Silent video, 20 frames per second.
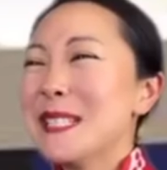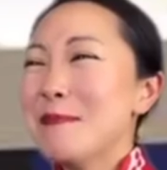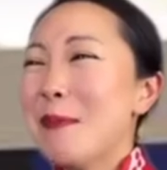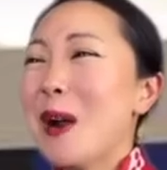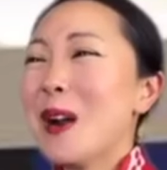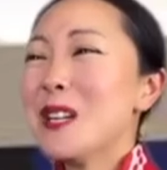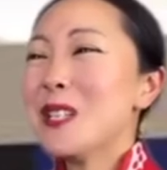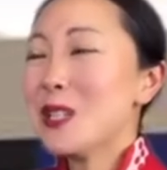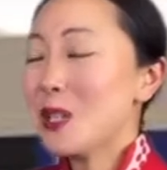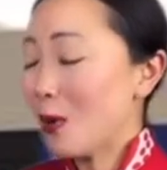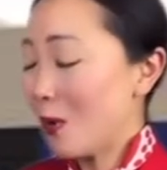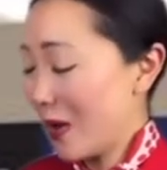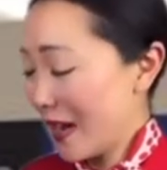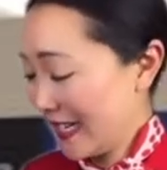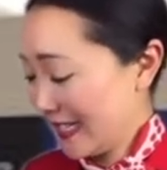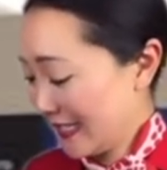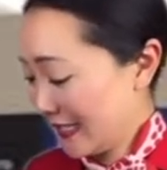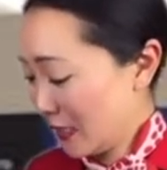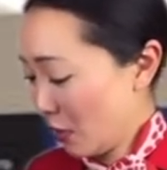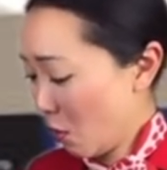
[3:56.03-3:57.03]
Smart
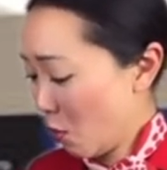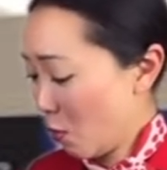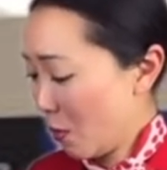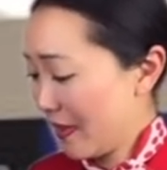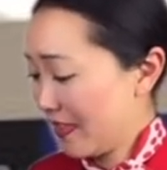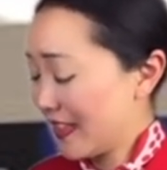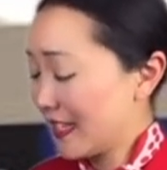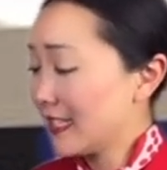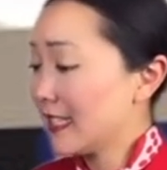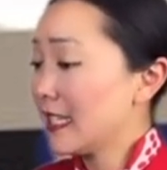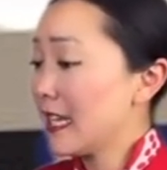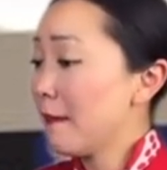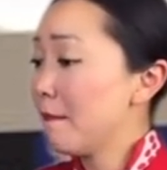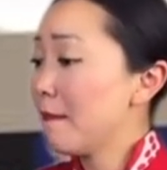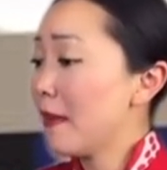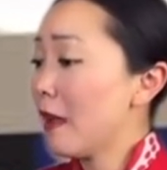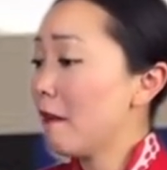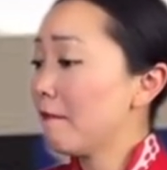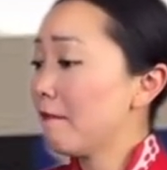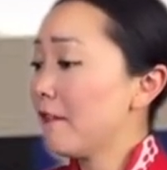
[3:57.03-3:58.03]
choice. So with the
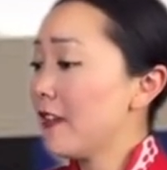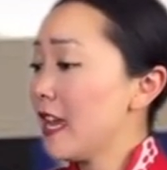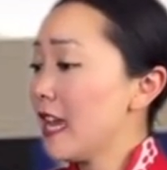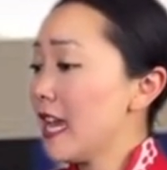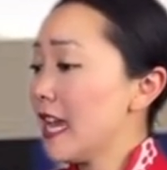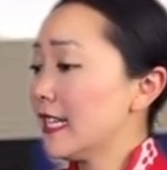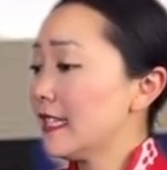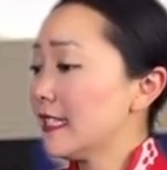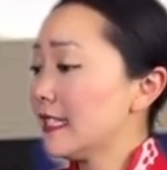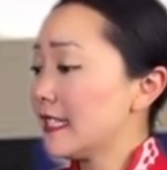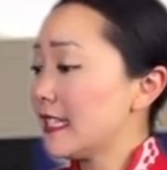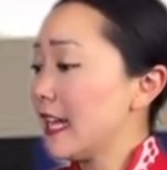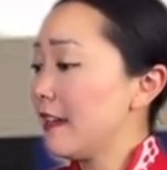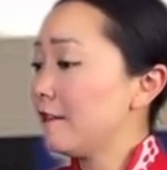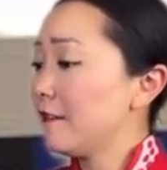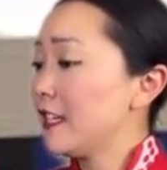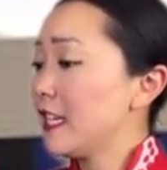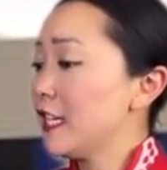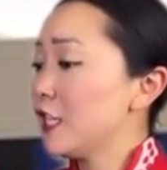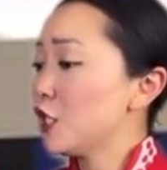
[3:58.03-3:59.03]
seatbelt fee and
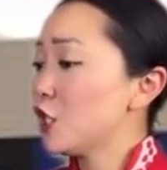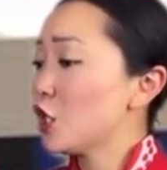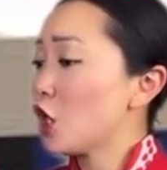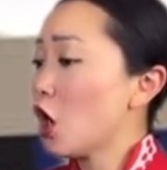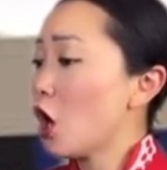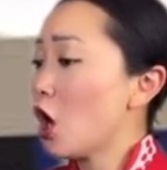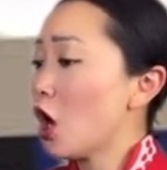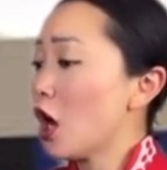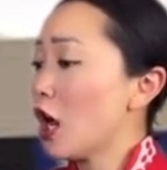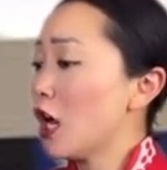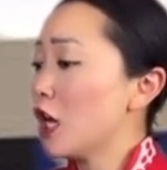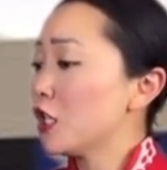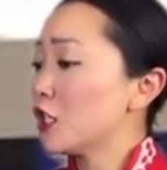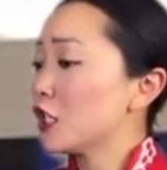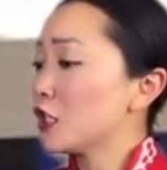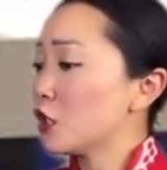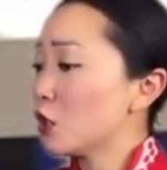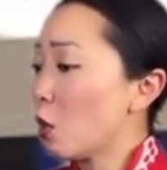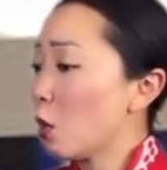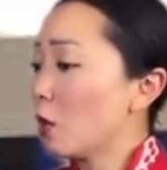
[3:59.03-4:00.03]
safety
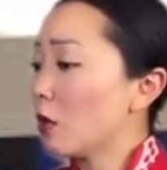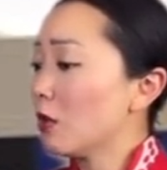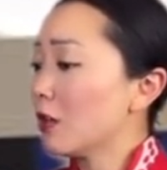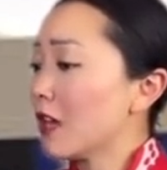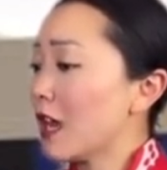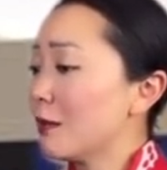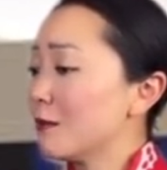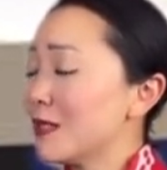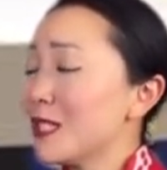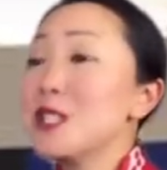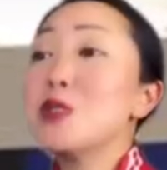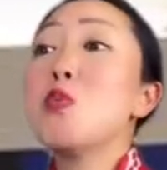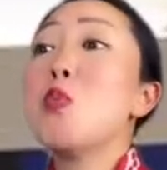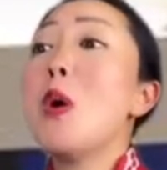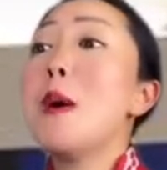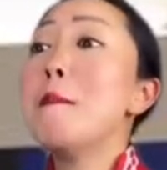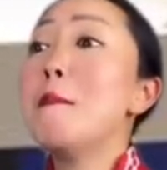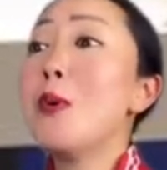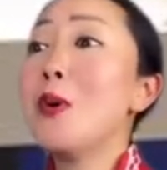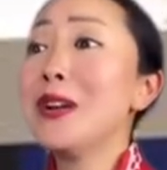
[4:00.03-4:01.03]
charge, the total comes to
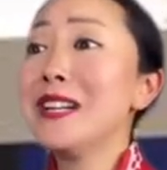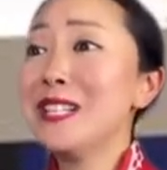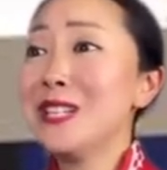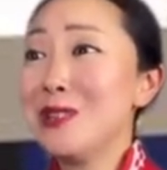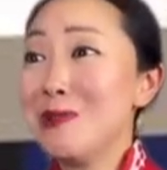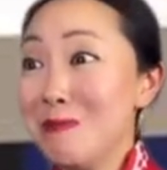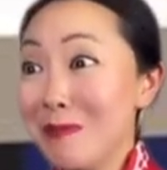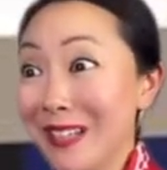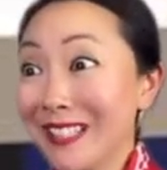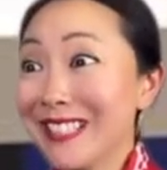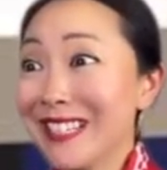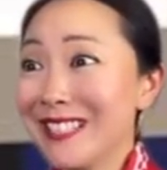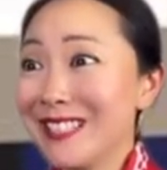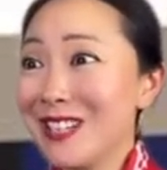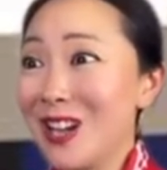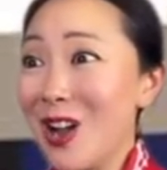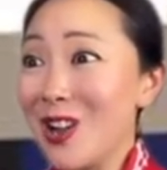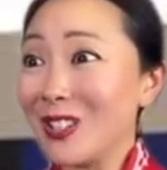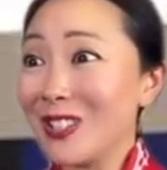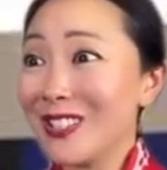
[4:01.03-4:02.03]
$1.2
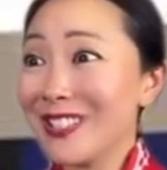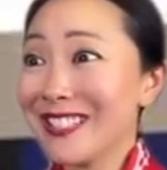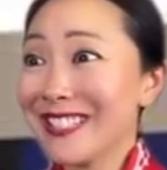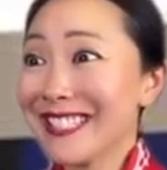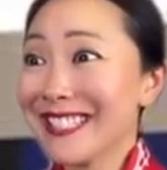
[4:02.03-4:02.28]
million. Yo,